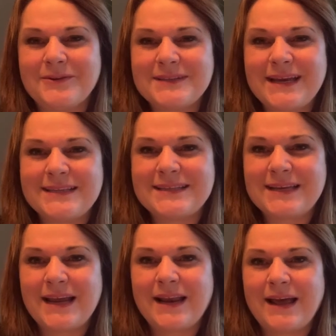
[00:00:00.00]
your
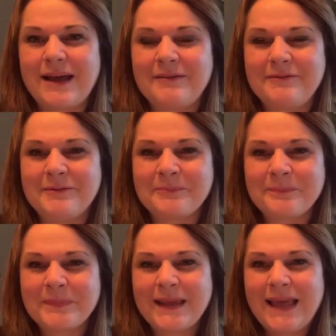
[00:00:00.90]
day-to-day -day life?
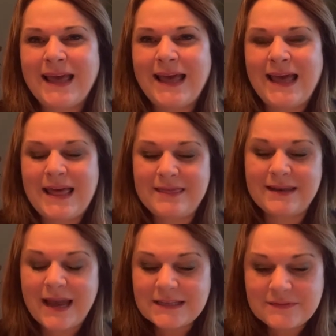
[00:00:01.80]
The
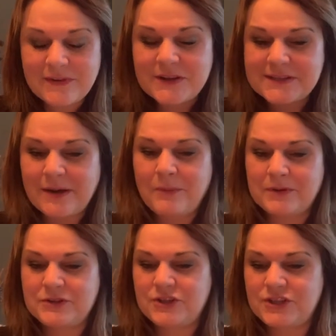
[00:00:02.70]
next verse I
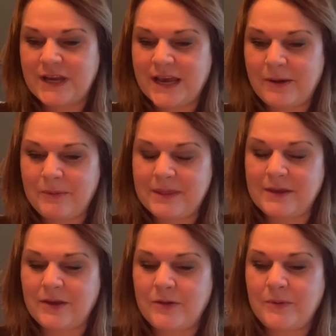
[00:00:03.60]
want to share with
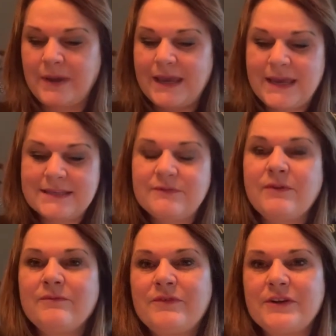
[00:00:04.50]
you is
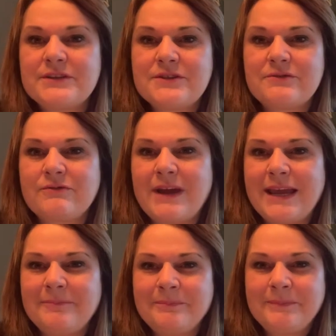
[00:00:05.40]
from verse 3.